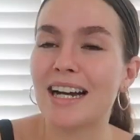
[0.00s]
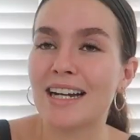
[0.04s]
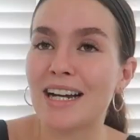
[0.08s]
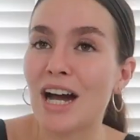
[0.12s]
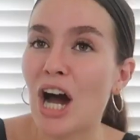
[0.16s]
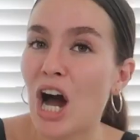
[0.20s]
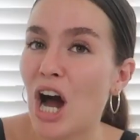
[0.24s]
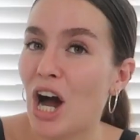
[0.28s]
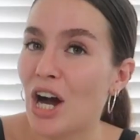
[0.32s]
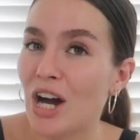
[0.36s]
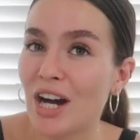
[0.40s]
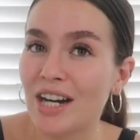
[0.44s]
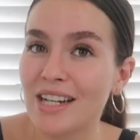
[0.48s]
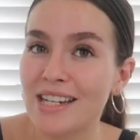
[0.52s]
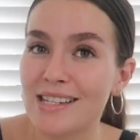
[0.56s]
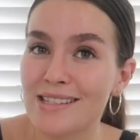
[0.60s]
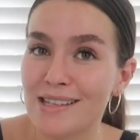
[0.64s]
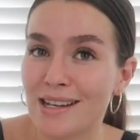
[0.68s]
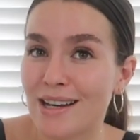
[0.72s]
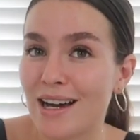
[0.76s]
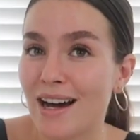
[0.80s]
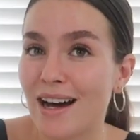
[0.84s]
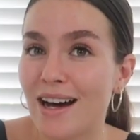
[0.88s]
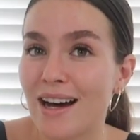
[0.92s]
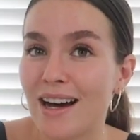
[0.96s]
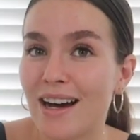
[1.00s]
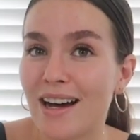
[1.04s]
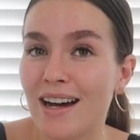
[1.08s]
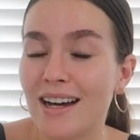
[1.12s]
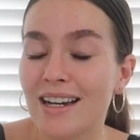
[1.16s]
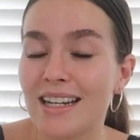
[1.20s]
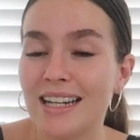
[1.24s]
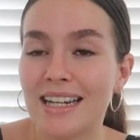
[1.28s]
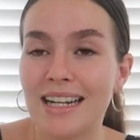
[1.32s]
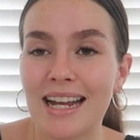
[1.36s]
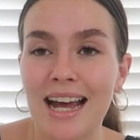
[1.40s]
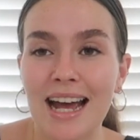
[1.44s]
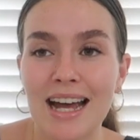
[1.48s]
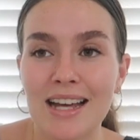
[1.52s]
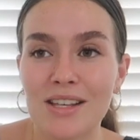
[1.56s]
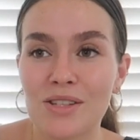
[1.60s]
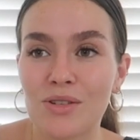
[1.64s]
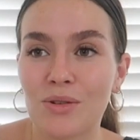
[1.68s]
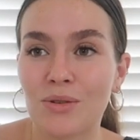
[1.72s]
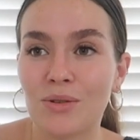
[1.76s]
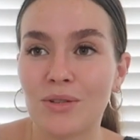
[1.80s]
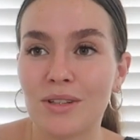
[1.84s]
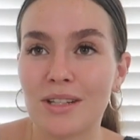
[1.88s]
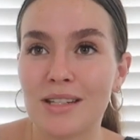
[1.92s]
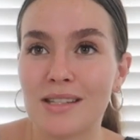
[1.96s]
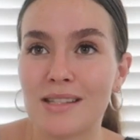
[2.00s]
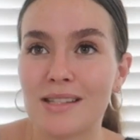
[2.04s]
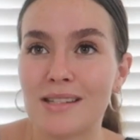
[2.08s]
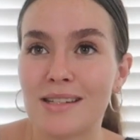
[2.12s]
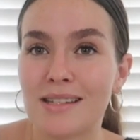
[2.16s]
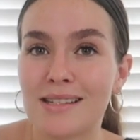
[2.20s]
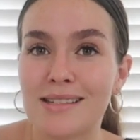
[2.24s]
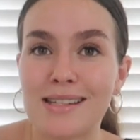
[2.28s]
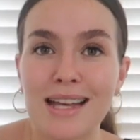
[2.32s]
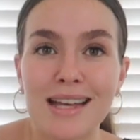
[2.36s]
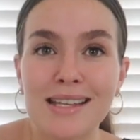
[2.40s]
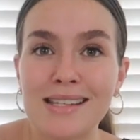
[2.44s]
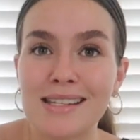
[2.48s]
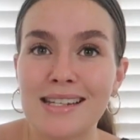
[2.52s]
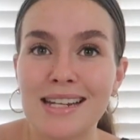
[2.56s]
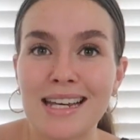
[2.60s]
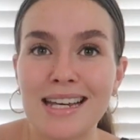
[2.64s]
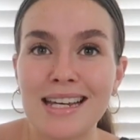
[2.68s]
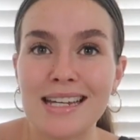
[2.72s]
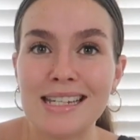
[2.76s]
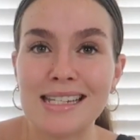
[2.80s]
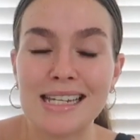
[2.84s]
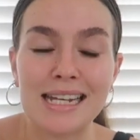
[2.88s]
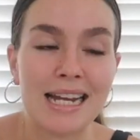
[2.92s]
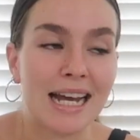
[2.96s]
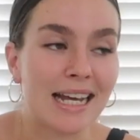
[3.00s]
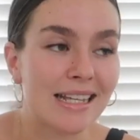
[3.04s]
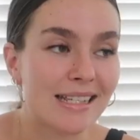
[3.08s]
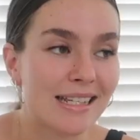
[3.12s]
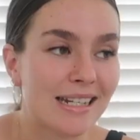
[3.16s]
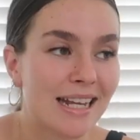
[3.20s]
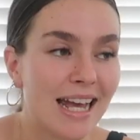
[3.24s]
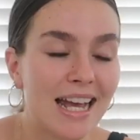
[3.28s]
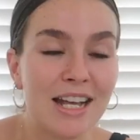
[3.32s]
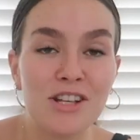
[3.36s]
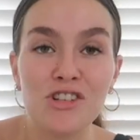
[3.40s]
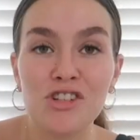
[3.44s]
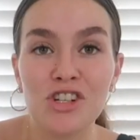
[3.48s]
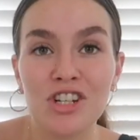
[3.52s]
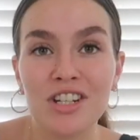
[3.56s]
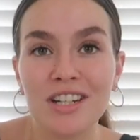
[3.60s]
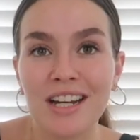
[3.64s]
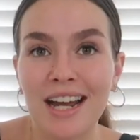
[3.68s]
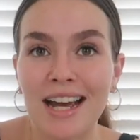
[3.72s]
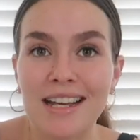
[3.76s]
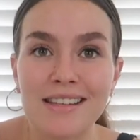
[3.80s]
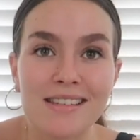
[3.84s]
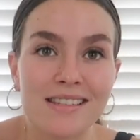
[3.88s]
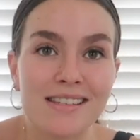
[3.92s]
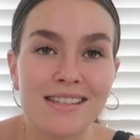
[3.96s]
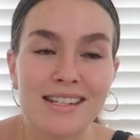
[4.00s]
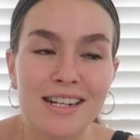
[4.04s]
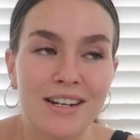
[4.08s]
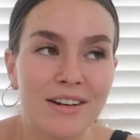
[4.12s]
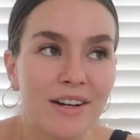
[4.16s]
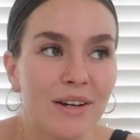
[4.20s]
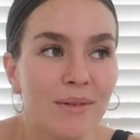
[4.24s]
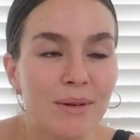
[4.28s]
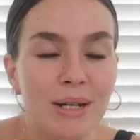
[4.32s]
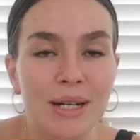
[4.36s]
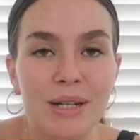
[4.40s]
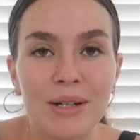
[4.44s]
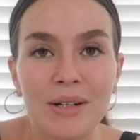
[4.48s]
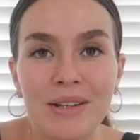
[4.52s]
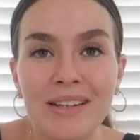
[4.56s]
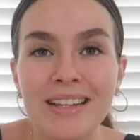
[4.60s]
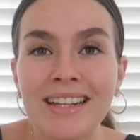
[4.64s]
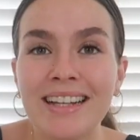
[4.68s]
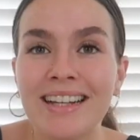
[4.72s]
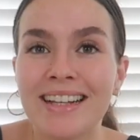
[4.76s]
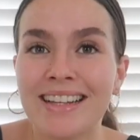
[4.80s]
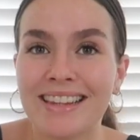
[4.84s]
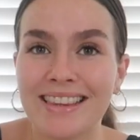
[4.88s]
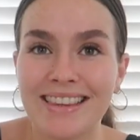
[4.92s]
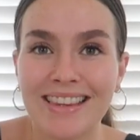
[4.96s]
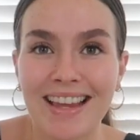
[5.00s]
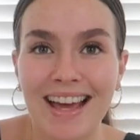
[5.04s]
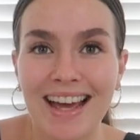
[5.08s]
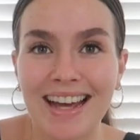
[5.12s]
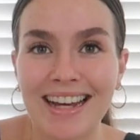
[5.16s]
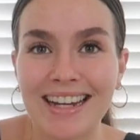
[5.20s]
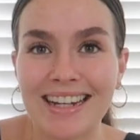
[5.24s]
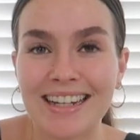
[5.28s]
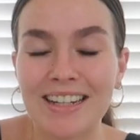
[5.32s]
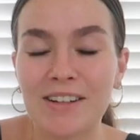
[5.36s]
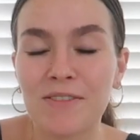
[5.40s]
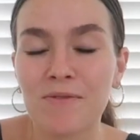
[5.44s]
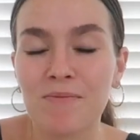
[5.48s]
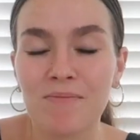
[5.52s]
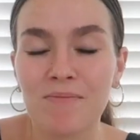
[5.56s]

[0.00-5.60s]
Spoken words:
A car is a car. It has all its necessities. It has an engine, it has a steering wheel, like,